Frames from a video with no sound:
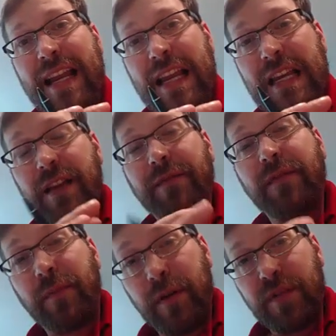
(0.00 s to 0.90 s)
that
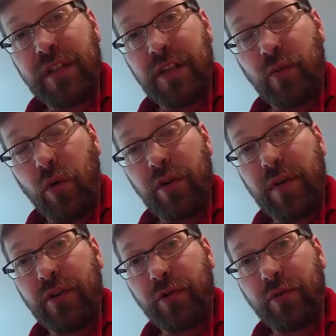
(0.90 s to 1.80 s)
if the
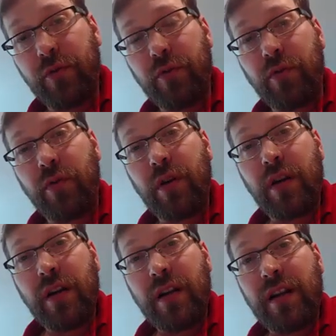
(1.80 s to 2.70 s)
premises were to be
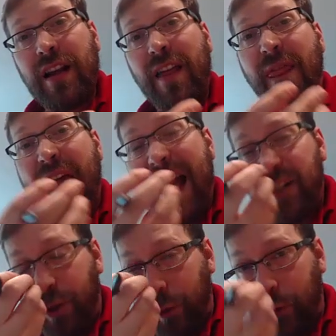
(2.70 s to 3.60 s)
true,
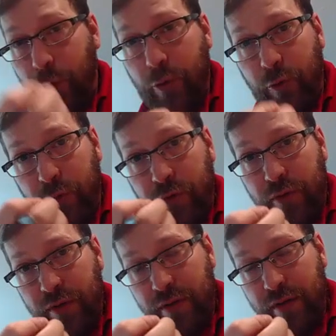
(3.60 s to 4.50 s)
that
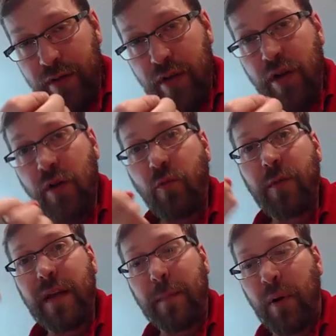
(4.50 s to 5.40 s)
truth
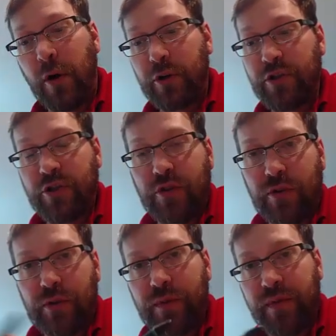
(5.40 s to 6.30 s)
would be
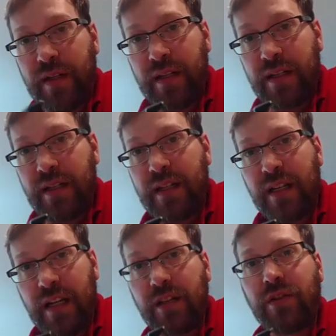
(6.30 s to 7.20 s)
preserved
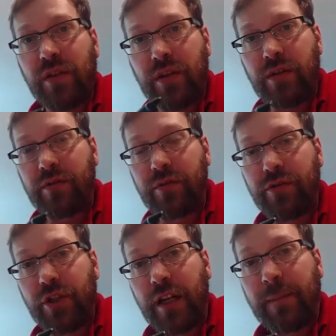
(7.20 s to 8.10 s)
into the
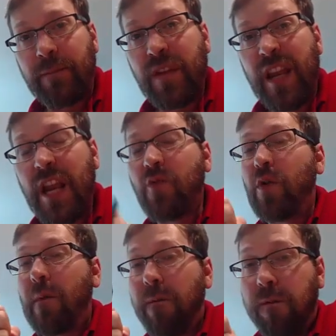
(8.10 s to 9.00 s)
conclusion.
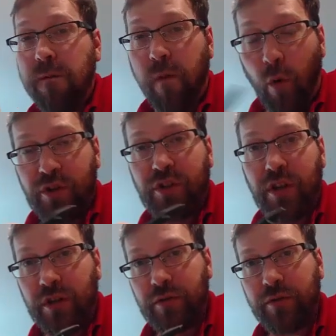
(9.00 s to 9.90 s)
It would
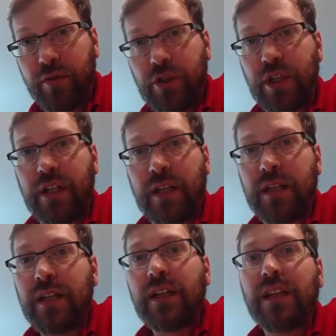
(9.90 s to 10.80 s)
force the
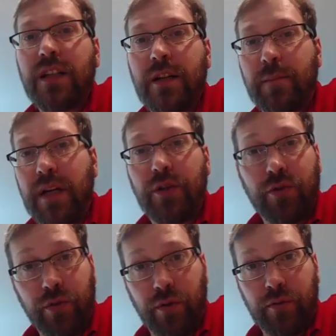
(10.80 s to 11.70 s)
conclusion to
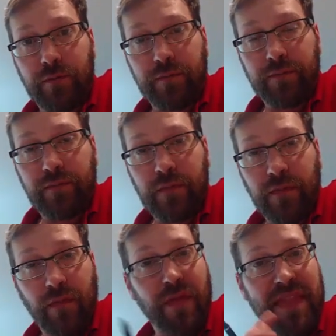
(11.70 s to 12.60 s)
be true.
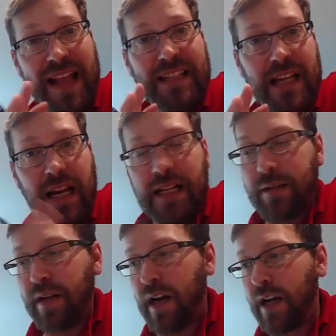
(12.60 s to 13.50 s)
That's
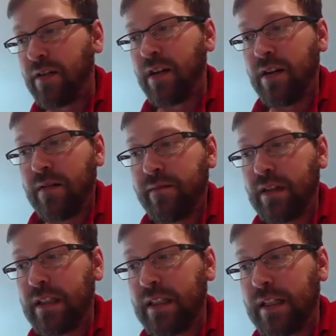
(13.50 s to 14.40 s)
the idea behind
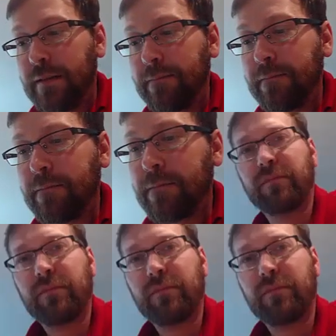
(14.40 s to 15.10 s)
validity.